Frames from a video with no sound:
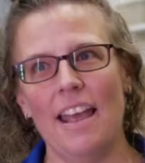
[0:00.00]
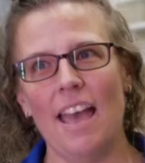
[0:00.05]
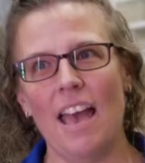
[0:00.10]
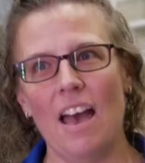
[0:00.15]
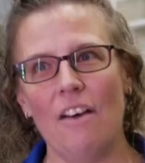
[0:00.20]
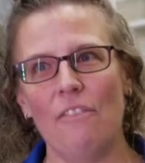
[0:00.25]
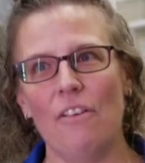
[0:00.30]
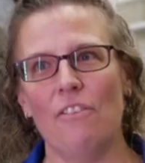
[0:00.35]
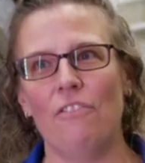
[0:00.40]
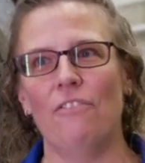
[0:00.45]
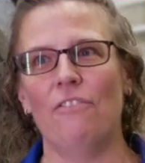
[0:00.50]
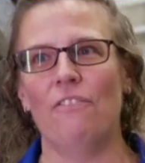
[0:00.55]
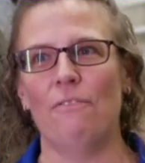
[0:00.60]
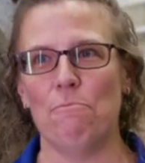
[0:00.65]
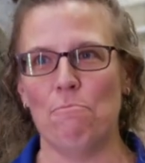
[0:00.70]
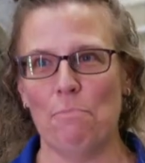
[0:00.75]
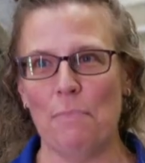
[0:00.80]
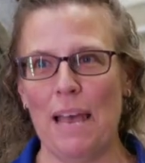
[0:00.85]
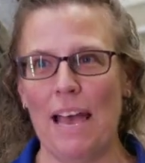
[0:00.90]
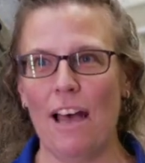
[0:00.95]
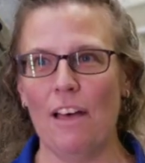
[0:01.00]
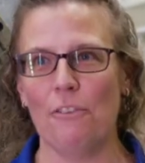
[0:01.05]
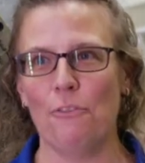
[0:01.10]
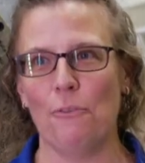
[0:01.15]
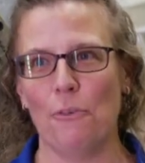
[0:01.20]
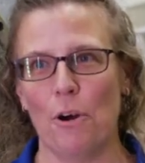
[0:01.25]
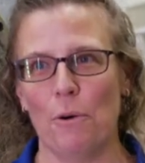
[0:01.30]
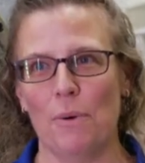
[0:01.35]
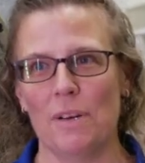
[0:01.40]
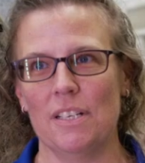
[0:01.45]
have a path
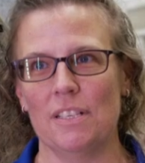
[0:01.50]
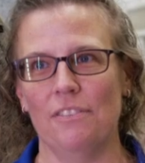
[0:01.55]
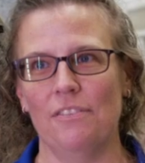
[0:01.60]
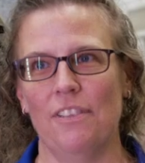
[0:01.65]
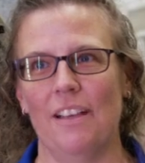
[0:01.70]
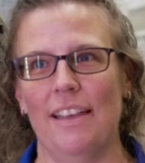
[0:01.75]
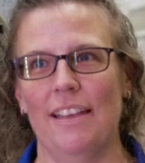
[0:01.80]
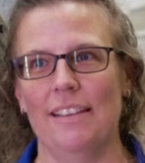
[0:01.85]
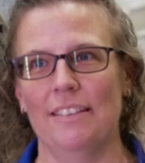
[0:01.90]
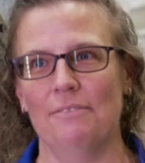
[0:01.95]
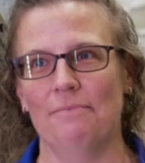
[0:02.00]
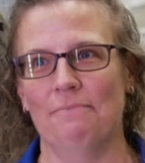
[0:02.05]
forward to flight.